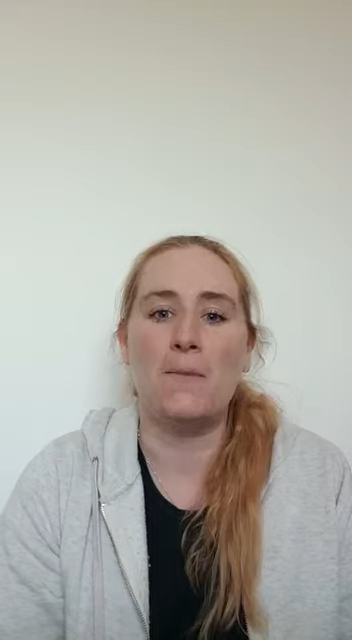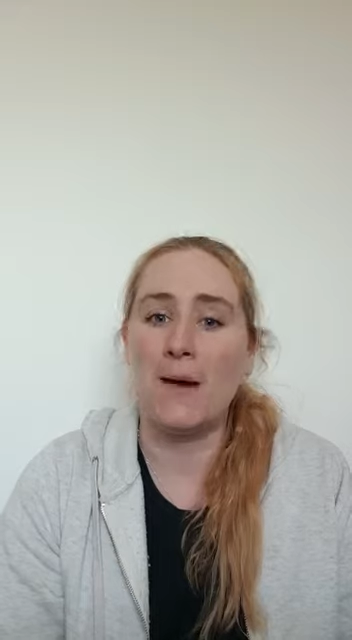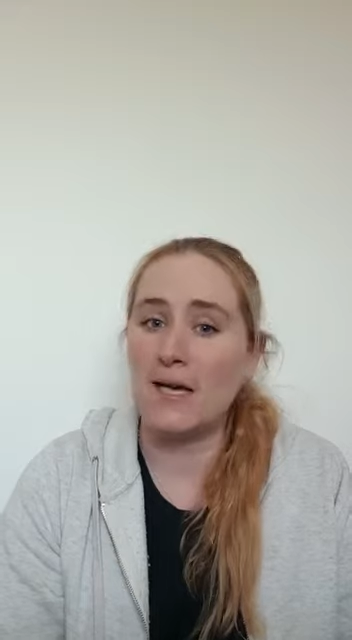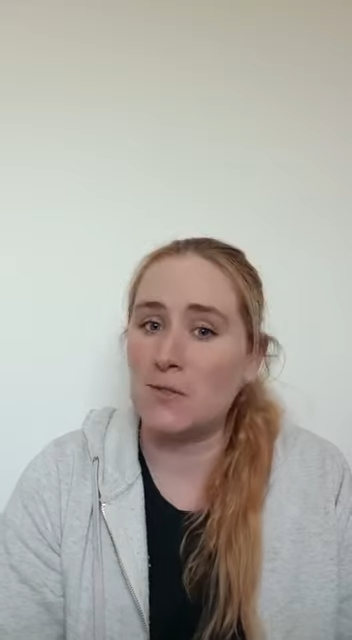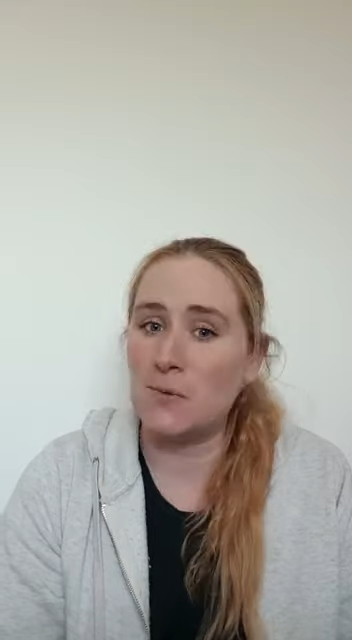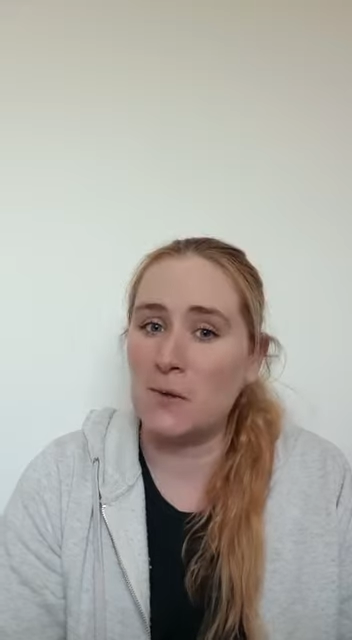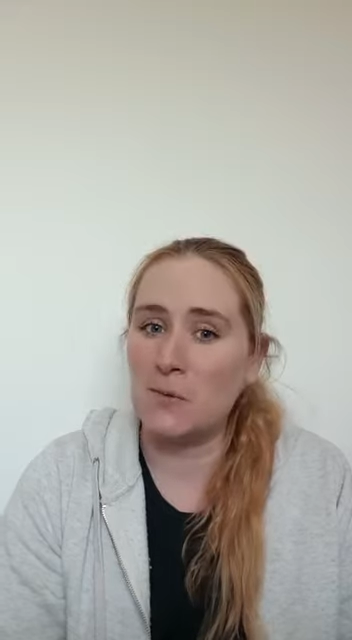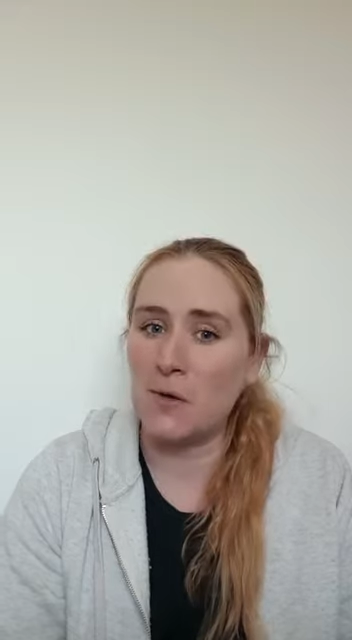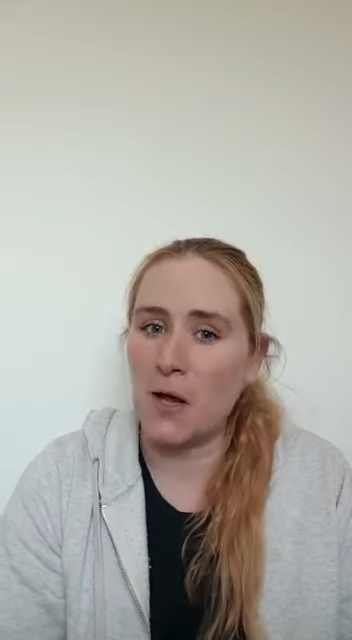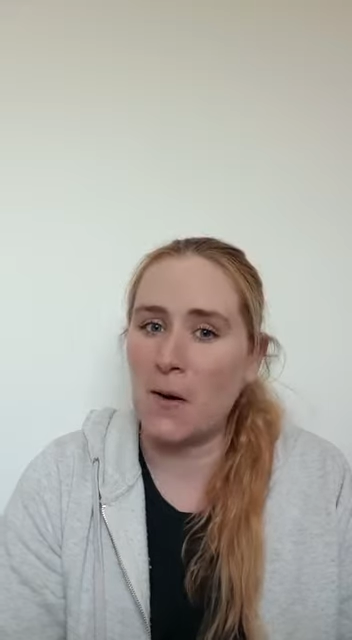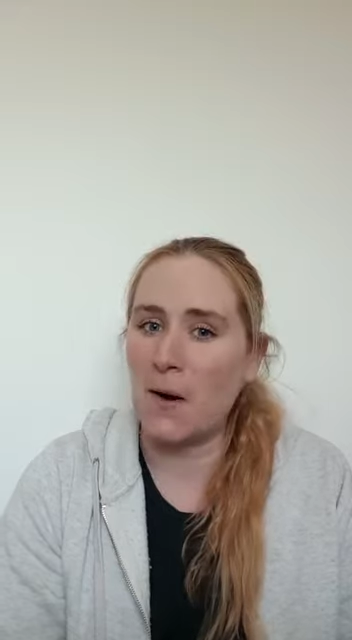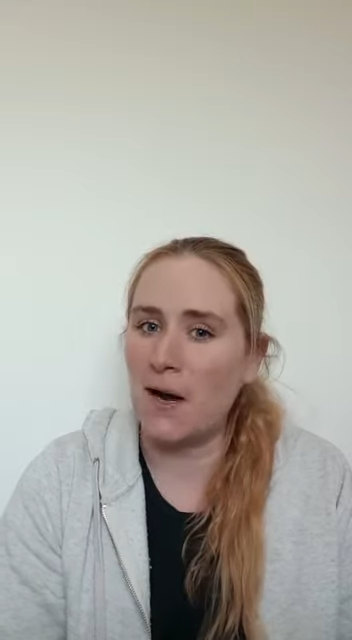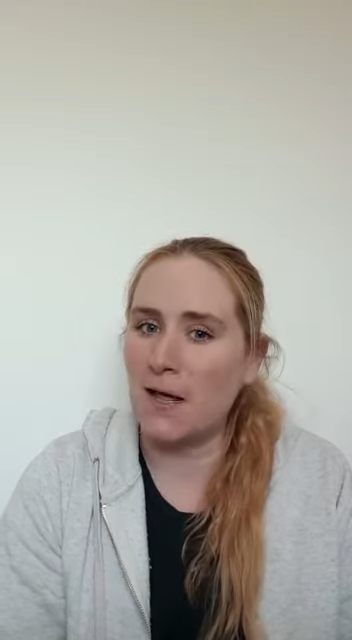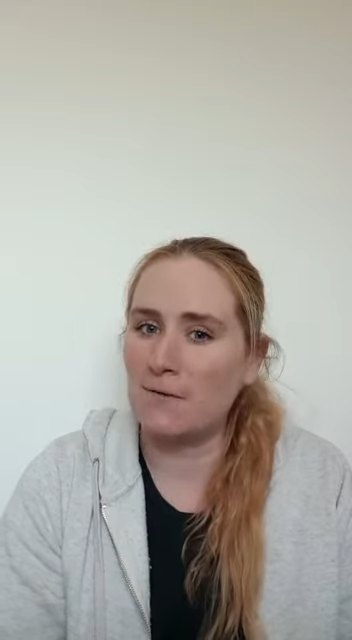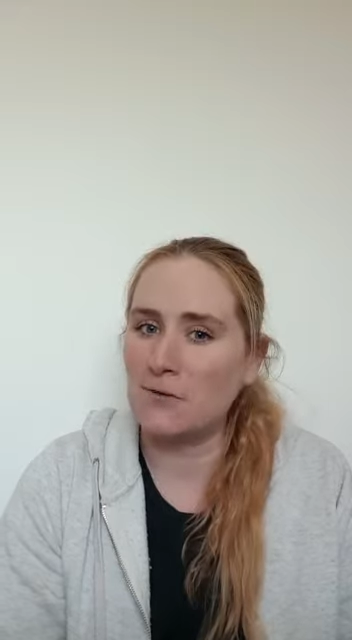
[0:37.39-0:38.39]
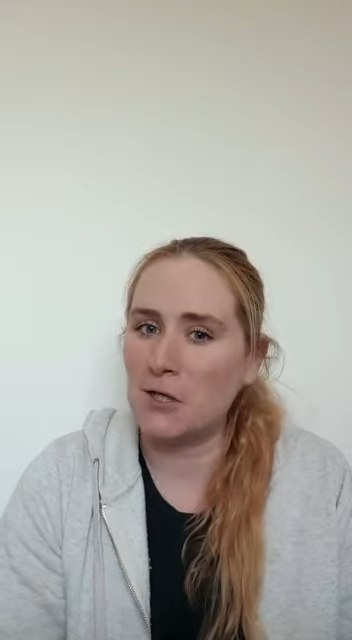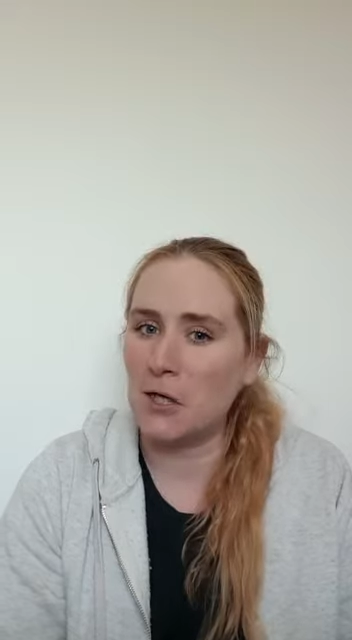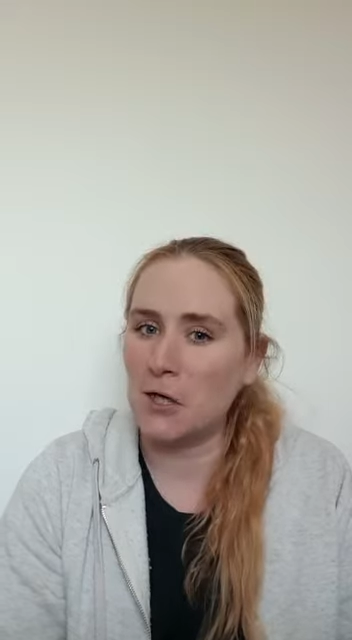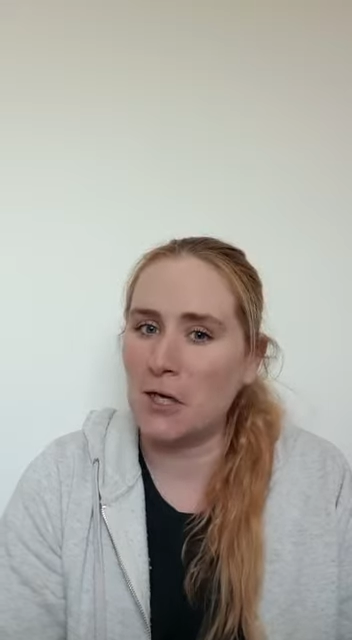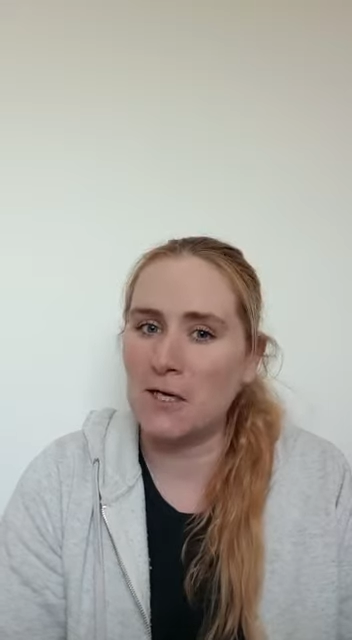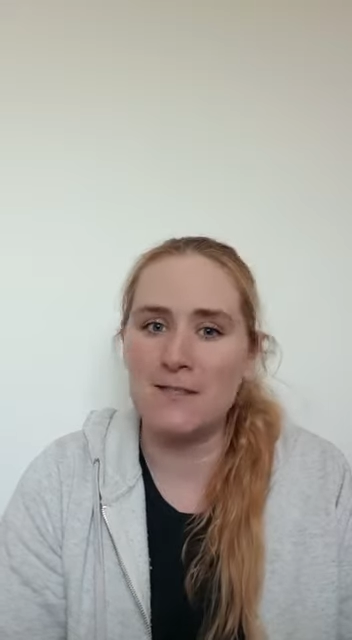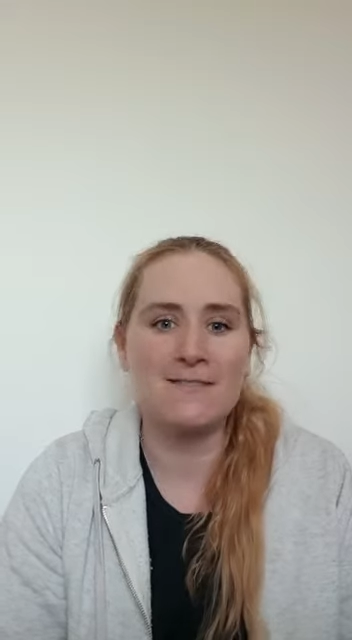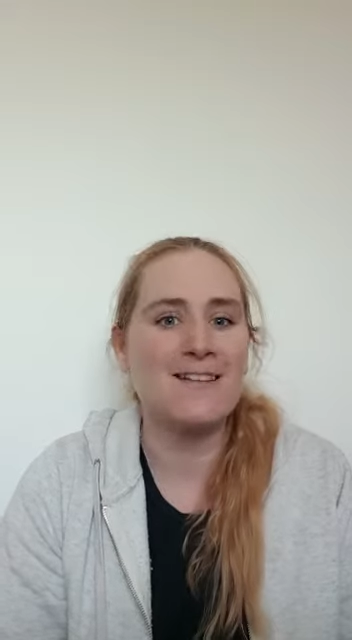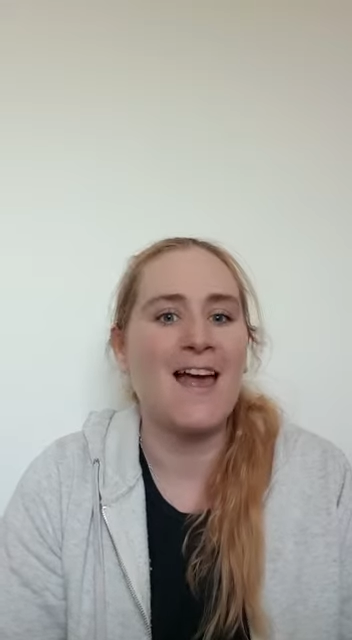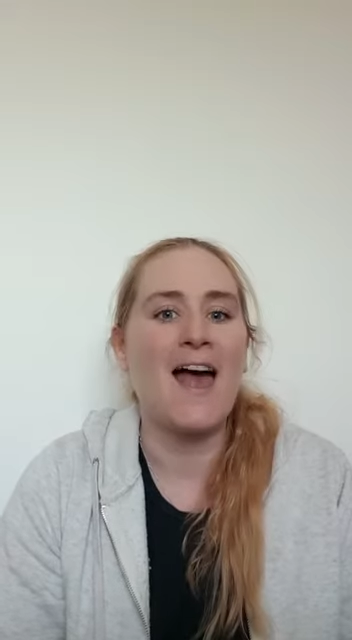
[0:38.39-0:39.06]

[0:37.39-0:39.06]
As we all know, I love chocolate.